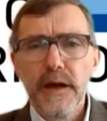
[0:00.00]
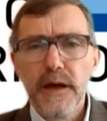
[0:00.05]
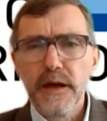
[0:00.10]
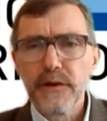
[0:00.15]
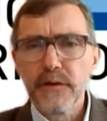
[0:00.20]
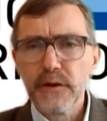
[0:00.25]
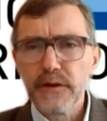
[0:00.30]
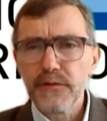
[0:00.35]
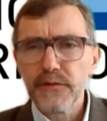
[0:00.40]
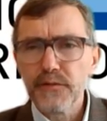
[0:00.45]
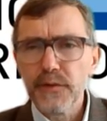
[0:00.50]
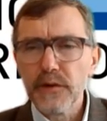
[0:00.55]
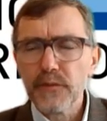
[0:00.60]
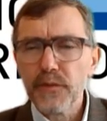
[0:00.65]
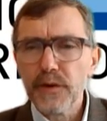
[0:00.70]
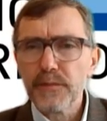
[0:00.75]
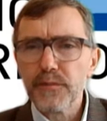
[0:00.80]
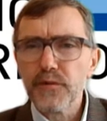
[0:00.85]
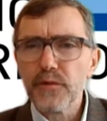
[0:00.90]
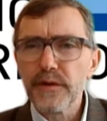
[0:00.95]
As well,
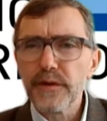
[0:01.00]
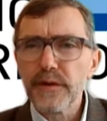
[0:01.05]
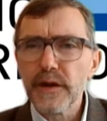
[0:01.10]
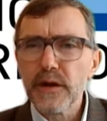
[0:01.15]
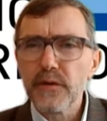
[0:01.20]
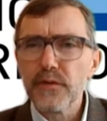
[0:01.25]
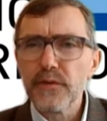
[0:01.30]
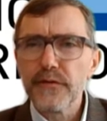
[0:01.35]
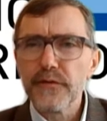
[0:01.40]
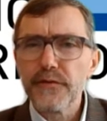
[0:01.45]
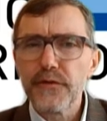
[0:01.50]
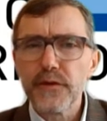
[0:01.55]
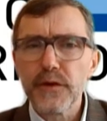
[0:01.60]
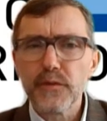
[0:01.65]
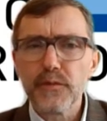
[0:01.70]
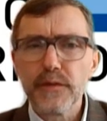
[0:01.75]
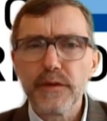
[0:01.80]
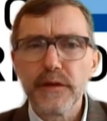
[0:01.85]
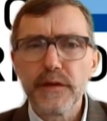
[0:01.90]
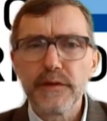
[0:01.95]
we broaden our
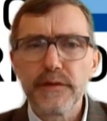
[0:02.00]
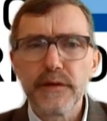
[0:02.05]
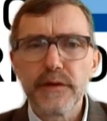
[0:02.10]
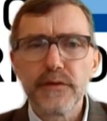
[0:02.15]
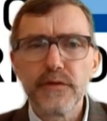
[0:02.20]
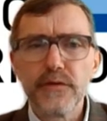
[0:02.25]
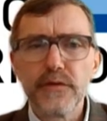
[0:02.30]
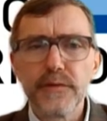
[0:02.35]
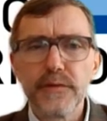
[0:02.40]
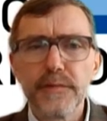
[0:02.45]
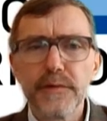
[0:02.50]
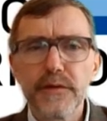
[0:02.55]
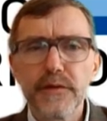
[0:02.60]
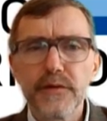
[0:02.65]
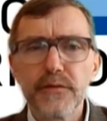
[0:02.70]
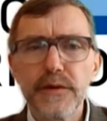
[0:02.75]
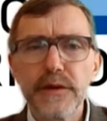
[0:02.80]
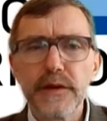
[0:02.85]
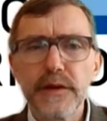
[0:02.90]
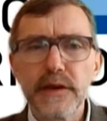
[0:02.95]
offering within the urban
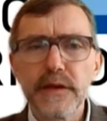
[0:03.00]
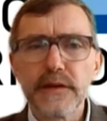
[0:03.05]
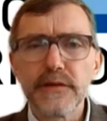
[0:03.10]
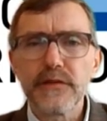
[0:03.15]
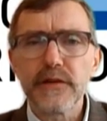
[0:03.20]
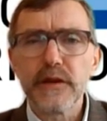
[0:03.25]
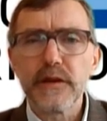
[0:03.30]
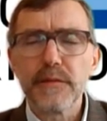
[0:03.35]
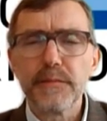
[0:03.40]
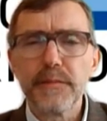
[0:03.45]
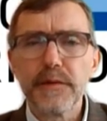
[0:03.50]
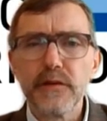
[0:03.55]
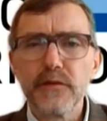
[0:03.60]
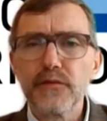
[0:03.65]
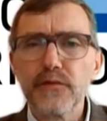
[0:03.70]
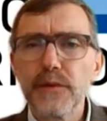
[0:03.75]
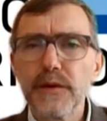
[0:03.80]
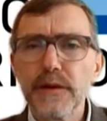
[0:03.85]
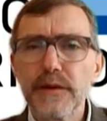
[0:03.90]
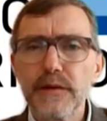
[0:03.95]
green landscaping in
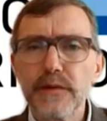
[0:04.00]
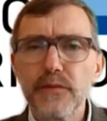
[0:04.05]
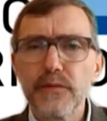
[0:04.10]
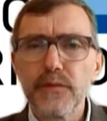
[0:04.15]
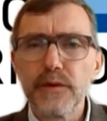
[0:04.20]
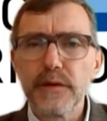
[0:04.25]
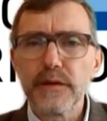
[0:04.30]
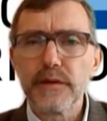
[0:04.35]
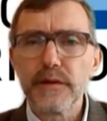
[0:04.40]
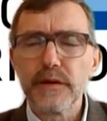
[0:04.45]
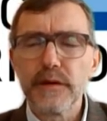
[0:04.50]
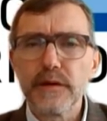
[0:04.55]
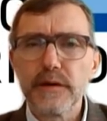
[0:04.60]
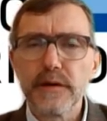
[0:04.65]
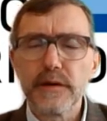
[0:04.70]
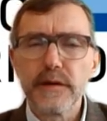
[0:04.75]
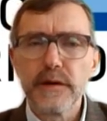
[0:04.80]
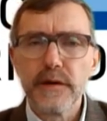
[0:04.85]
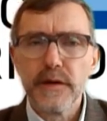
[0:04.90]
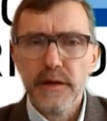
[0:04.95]
Sweden with
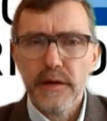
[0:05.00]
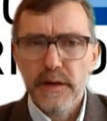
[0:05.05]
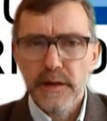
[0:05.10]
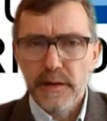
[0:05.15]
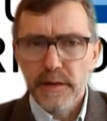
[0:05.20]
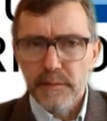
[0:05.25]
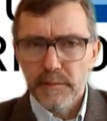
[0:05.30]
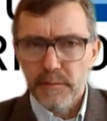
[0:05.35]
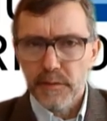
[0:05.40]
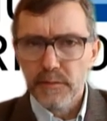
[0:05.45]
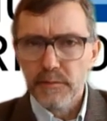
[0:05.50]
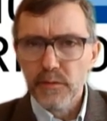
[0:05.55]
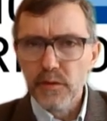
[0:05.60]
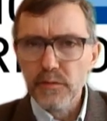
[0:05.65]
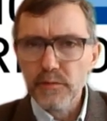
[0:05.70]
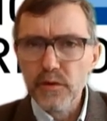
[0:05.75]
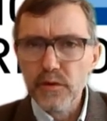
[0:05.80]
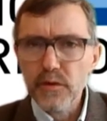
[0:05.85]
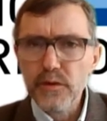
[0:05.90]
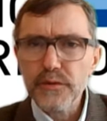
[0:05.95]
uh,
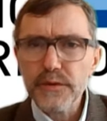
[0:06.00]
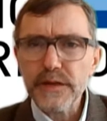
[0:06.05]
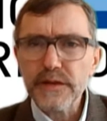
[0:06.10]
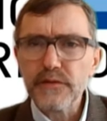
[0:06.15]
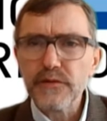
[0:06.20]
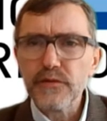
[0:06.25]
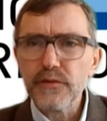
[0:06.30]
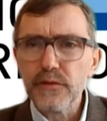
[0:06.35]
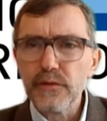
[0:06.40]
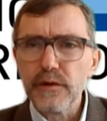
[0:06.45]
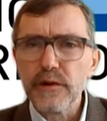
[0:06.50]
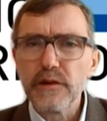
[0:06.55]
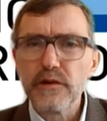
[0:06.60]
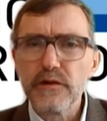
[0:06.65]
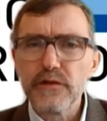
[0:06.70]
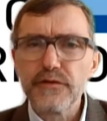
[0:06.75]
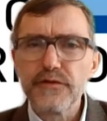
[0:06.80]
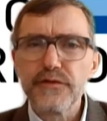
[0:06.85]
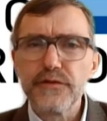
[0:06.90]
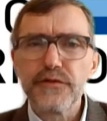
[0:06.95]
more into
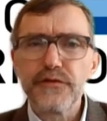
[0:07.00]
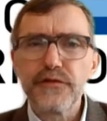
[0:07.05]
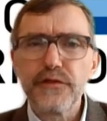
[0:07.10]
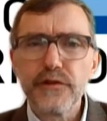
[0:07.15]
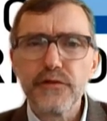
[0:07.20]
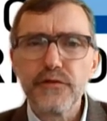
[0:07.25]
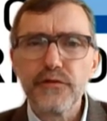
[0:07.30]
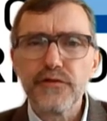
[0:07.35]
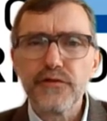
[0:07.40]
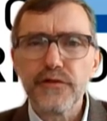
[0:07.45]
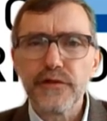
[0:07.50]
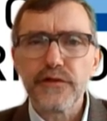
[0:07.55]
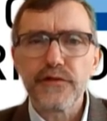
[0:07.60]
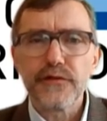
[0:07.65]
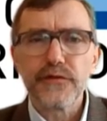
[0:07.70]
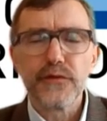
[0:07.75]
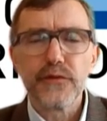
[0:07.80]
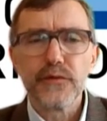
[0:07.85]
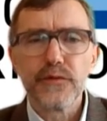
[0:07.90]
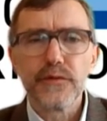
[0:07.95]
larger solutions
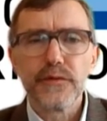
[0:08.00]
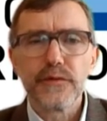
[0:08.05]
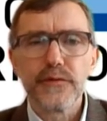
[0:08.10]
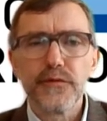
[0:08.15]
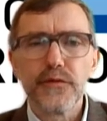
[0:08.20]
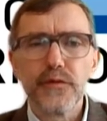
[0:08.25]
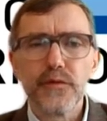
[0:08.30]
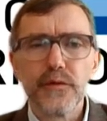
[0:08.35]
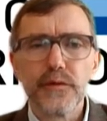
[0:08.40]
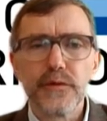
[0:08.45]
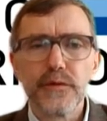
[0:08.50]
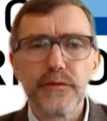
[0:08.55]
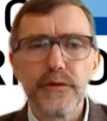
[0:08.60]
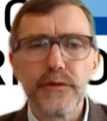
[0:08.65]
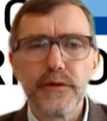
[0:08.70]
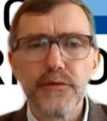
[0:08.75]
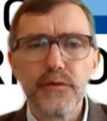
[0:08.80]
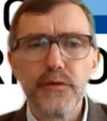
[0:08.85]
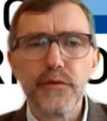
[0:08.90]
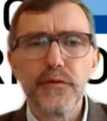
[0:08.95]
for
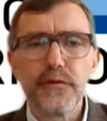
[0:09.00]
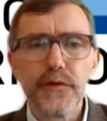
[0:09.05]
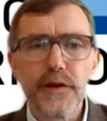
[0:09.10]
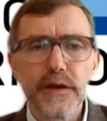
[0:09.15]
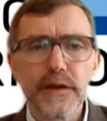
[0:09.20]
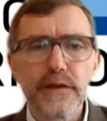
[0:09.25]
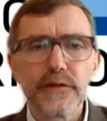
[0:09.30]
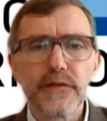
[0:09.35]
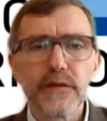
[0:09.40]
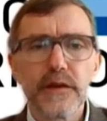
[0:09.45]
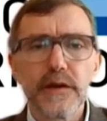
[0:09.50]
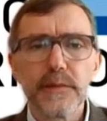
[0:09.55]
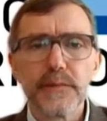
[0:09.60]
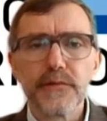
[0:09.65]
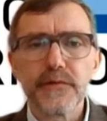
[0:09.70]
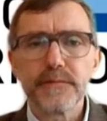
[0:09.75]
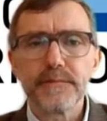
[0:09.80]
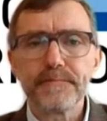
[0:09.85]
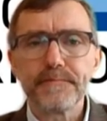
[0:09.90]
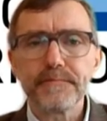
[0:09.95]
roof
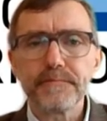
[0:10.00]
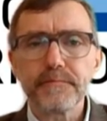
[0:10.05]
landscapes.